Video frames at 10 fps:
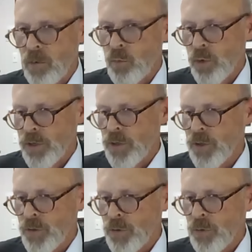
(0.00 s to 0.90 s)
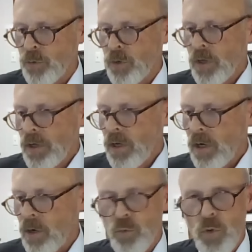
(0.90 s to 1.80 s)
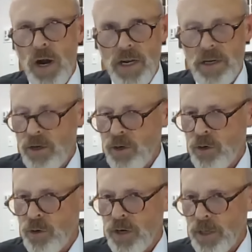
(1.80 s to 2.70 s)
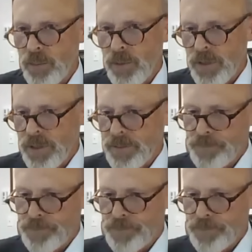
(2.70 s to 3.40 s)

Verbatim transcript: on which to uh, write a concurring opinion.